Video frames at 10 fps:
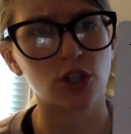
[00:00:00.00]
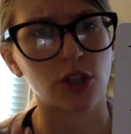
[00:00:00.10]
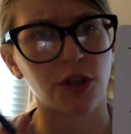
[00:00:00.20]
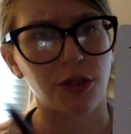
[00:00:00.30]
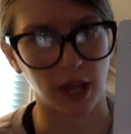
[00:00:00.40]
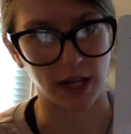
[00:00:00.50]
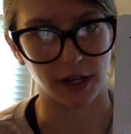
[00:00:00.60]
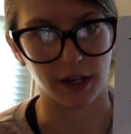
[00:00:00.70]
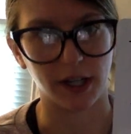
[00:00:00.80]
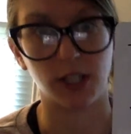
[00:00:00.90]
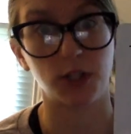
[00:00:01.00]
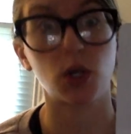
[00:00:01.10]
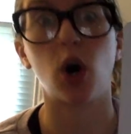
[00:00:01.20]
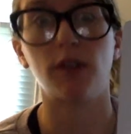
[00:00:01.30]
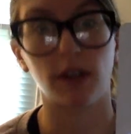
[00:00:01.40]
to theta and
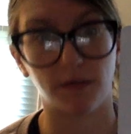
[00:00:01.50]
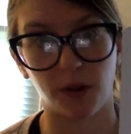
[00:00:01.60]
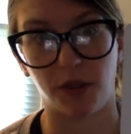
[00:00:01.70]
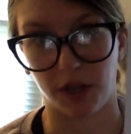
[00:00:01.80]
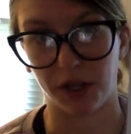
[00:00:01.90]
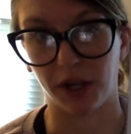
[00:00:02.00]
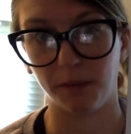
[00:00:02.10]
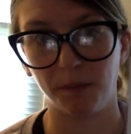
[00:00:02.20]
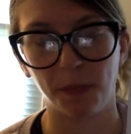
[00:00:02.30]
solving for theta,